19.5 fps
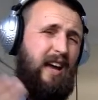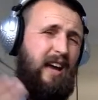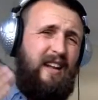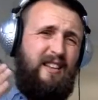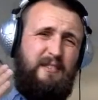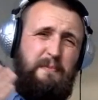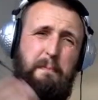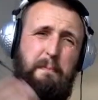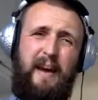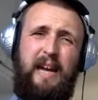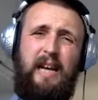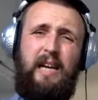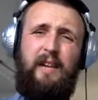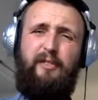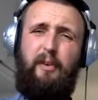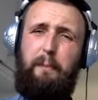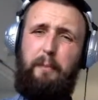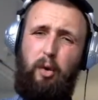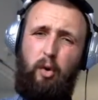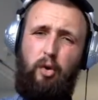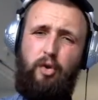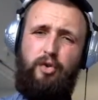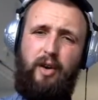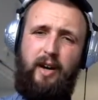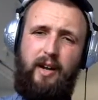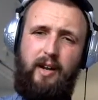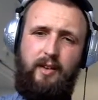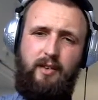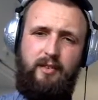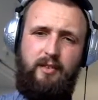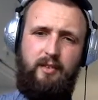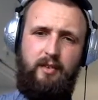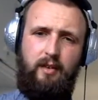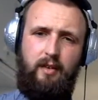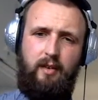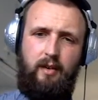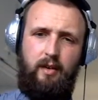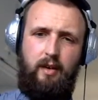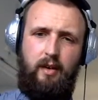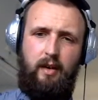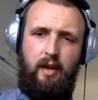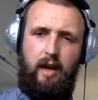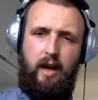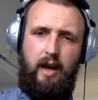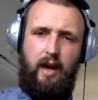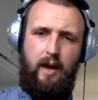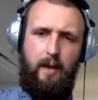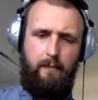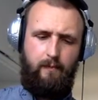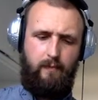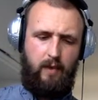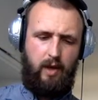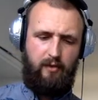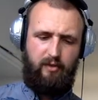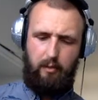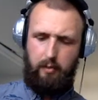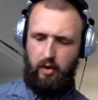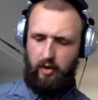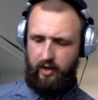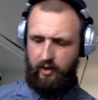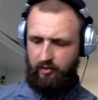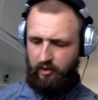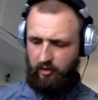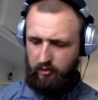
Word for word: It's mainly for portraits, um, if I'm honest.